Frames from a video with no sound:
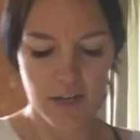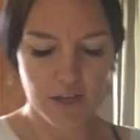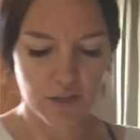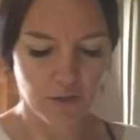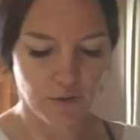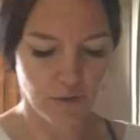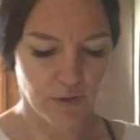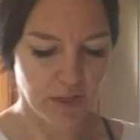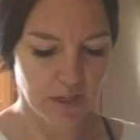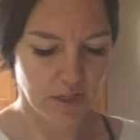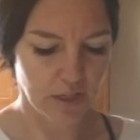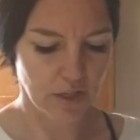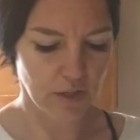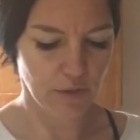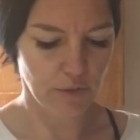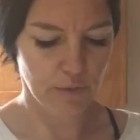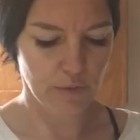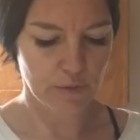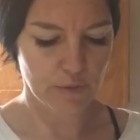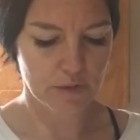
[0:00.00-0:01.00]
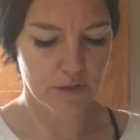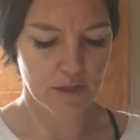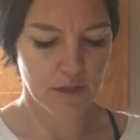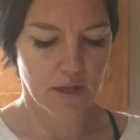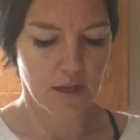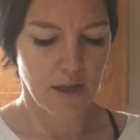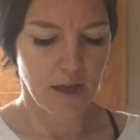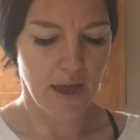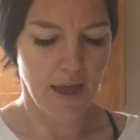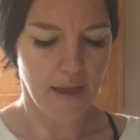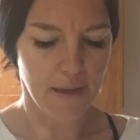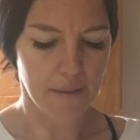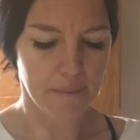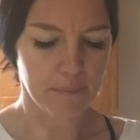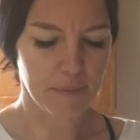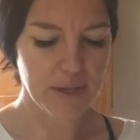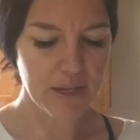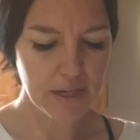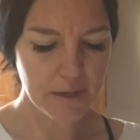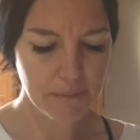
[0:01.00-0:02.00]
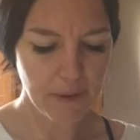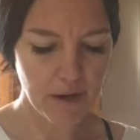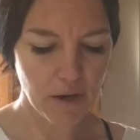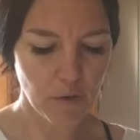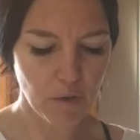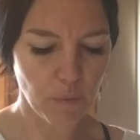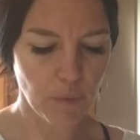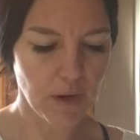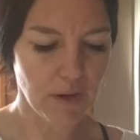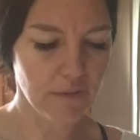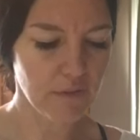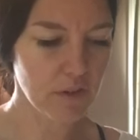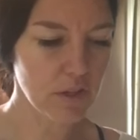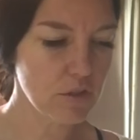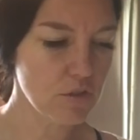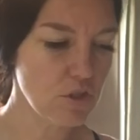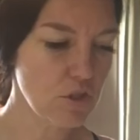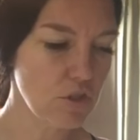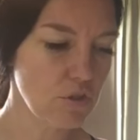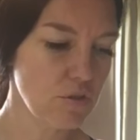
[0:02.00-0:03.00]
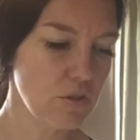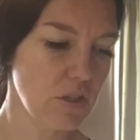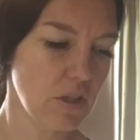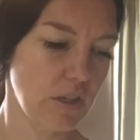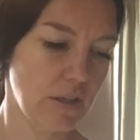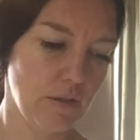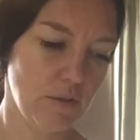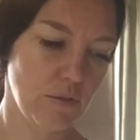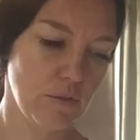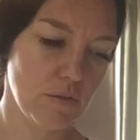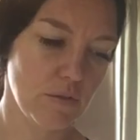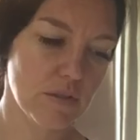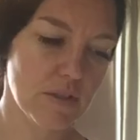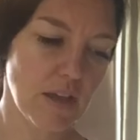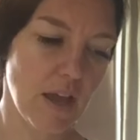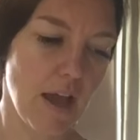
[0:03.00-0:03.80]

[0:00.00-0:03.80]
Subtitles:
you can use peanut butter, whatever you choose to use.